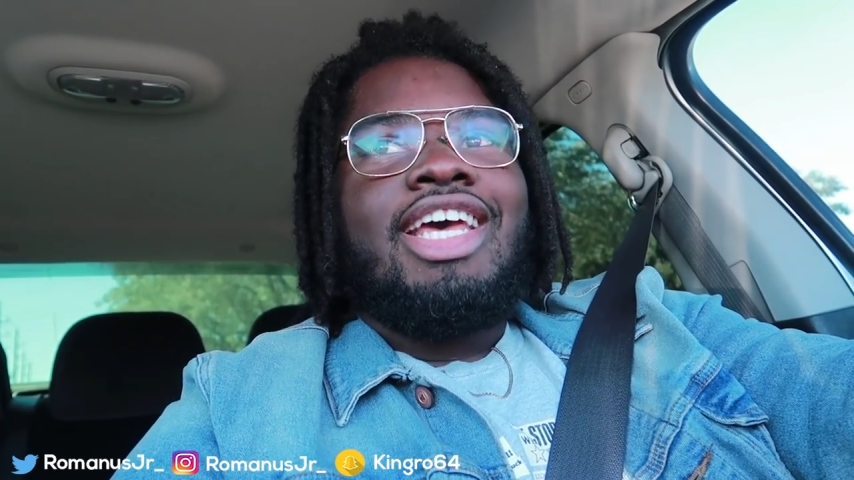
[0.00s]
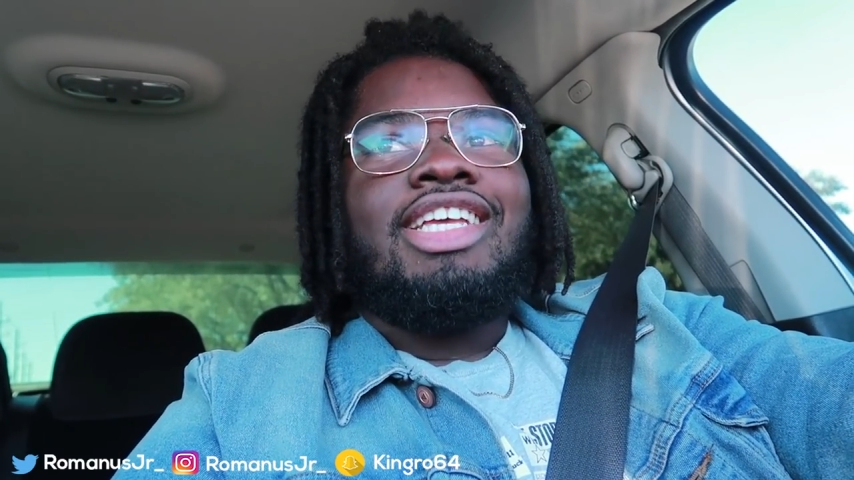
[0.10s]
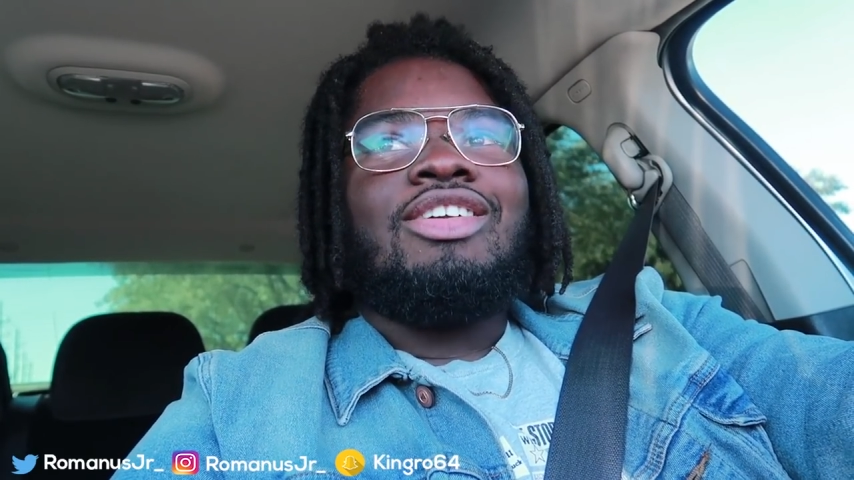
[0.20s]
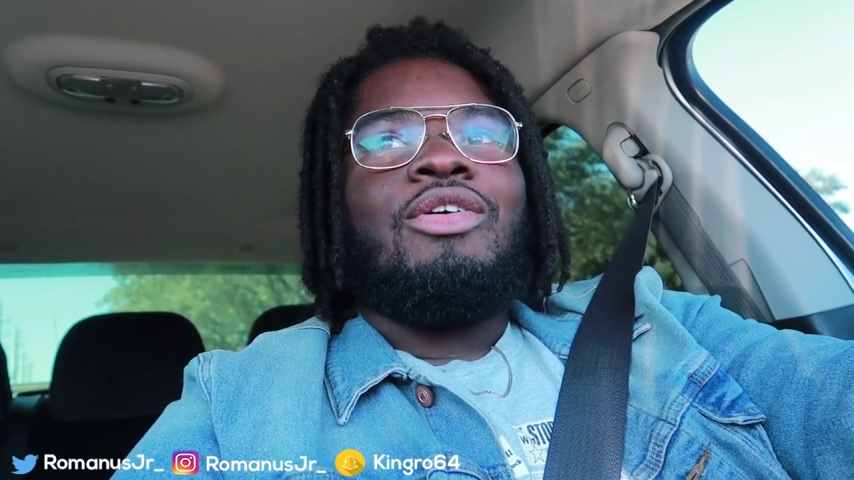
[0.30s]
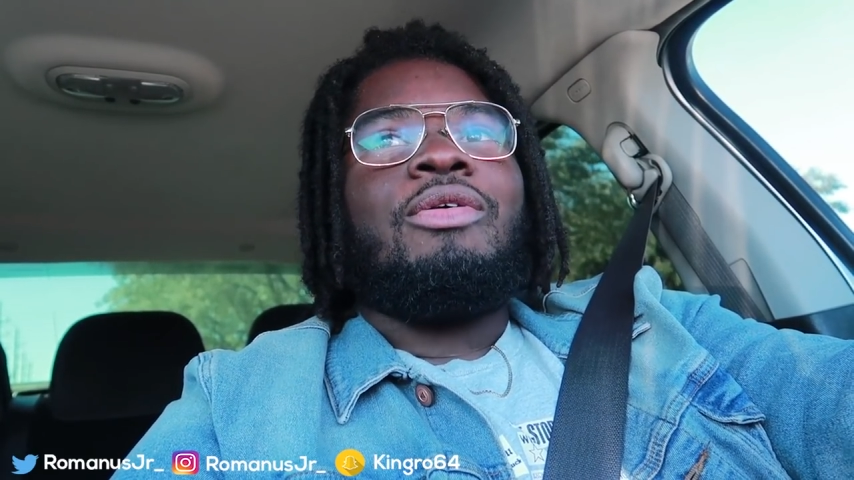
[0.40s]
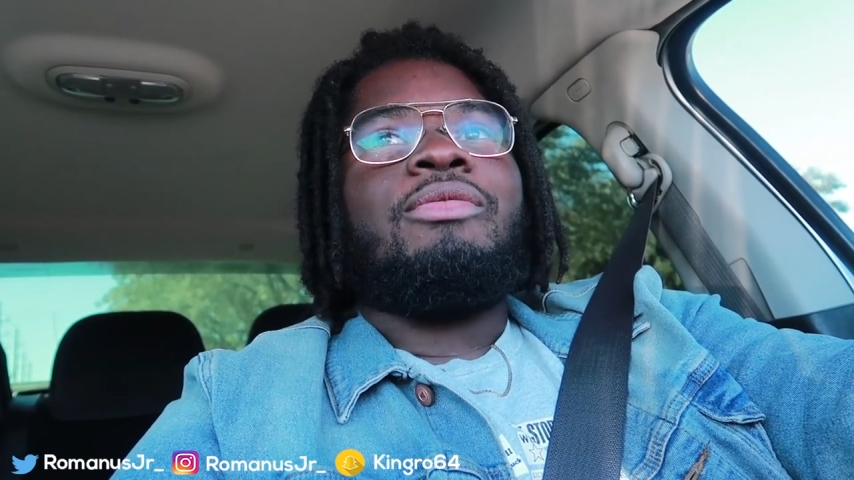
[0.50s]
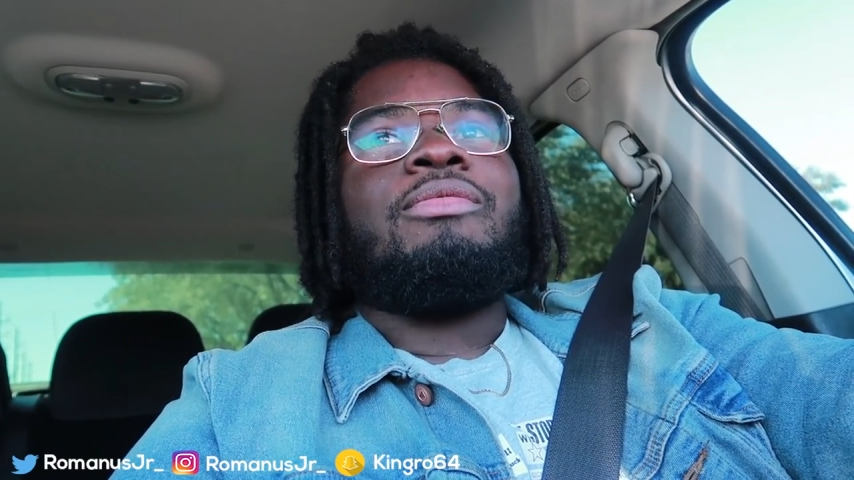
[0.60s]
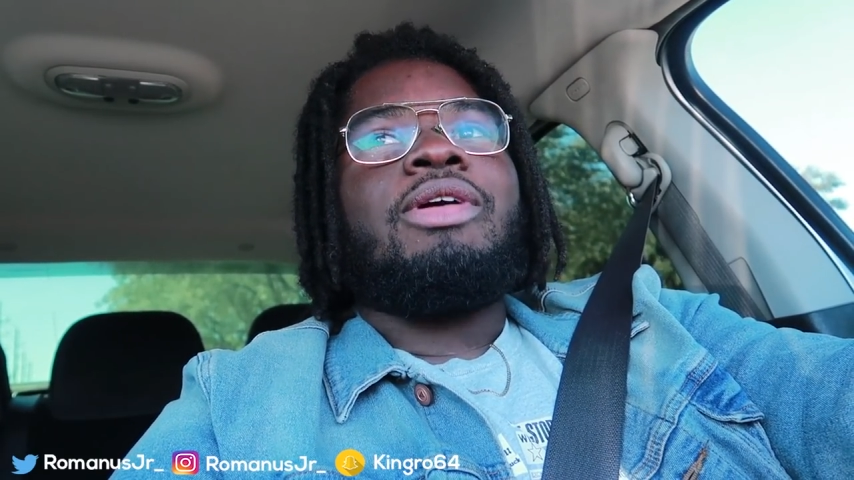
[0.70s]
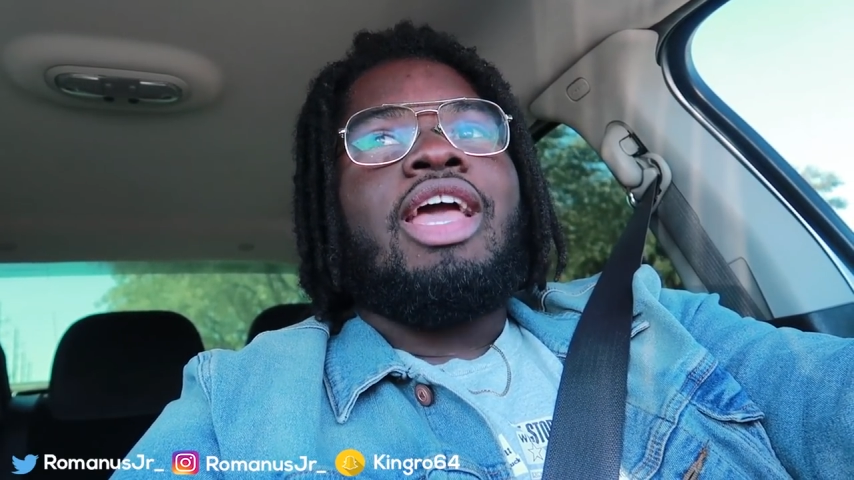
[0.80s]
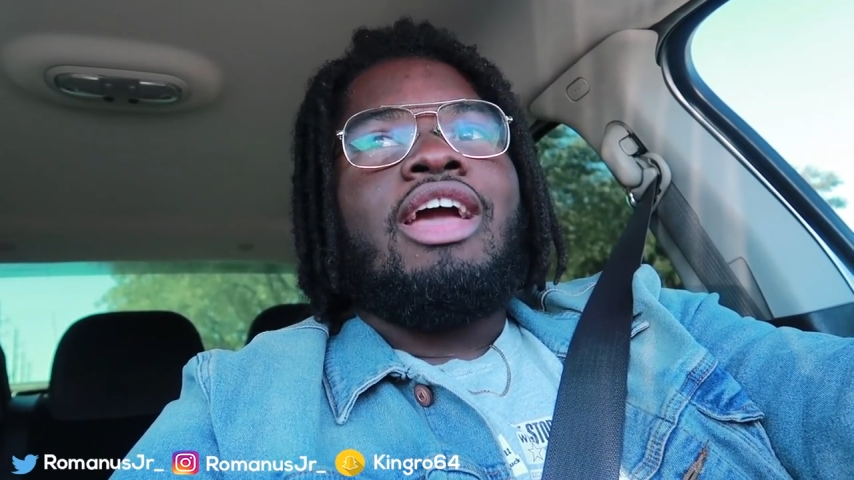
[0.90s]
test
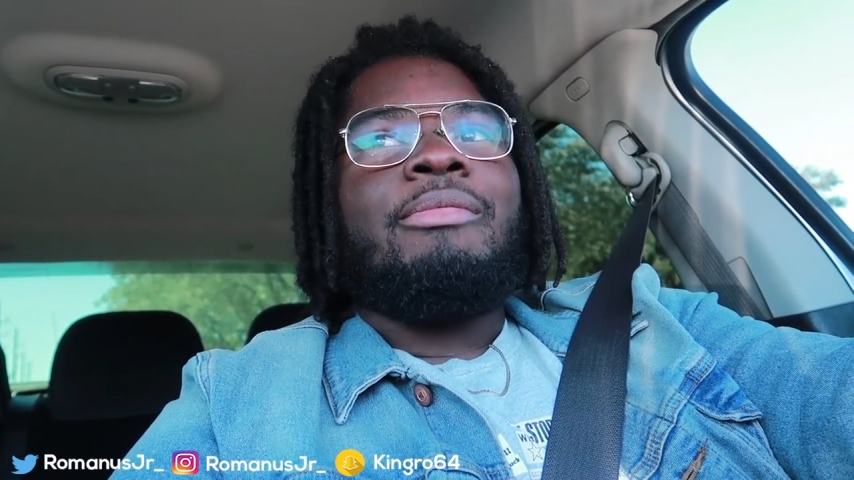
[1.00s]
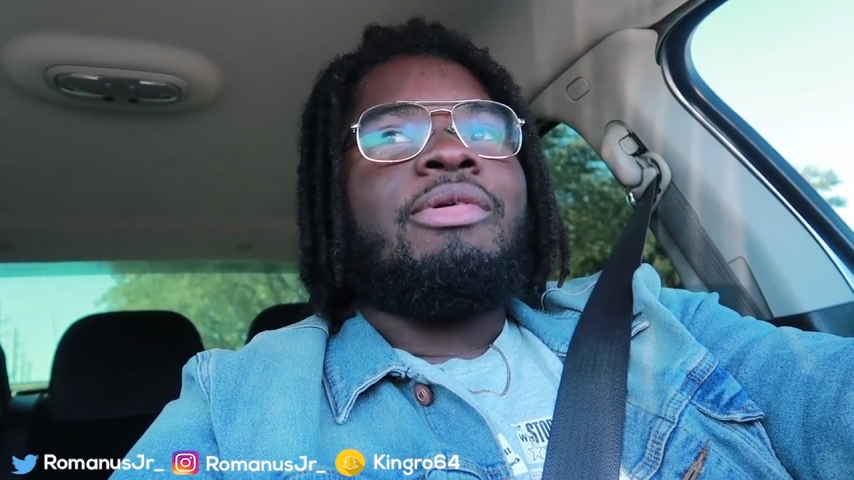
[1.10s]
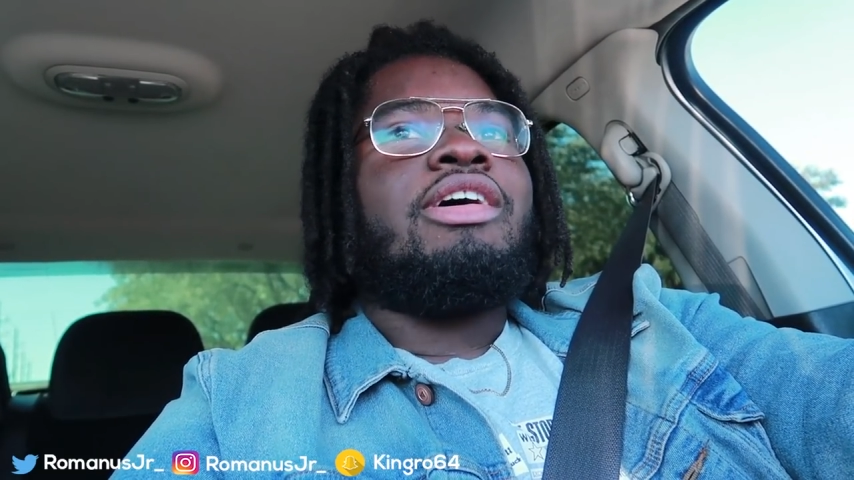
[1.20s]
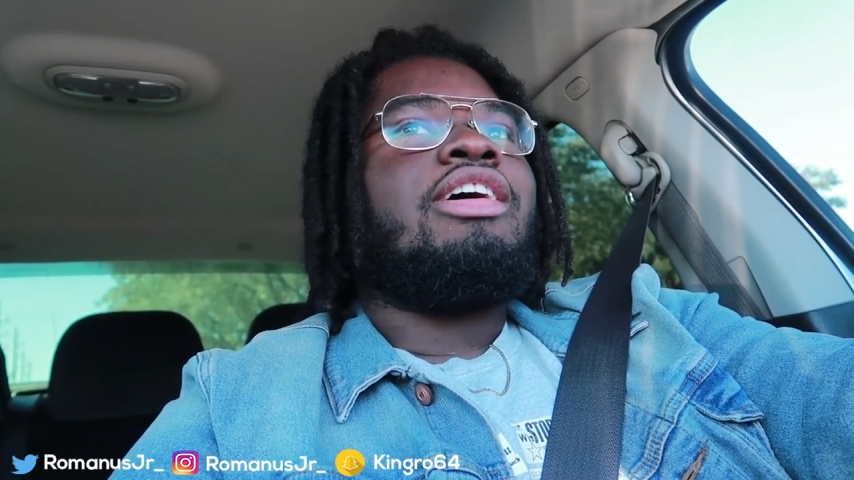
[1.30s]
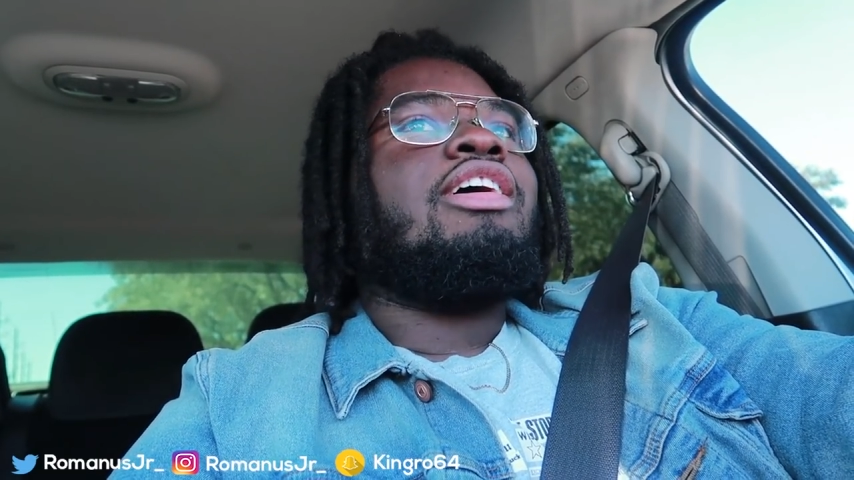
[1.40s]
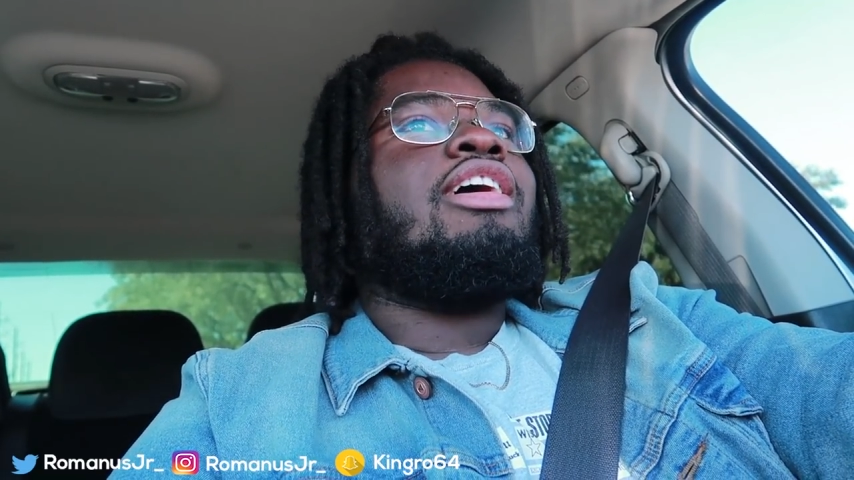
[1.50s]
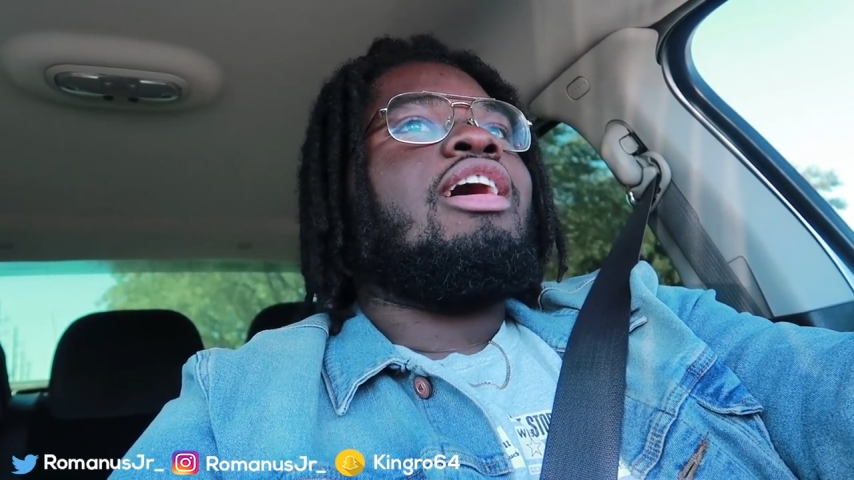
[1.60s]
on camera.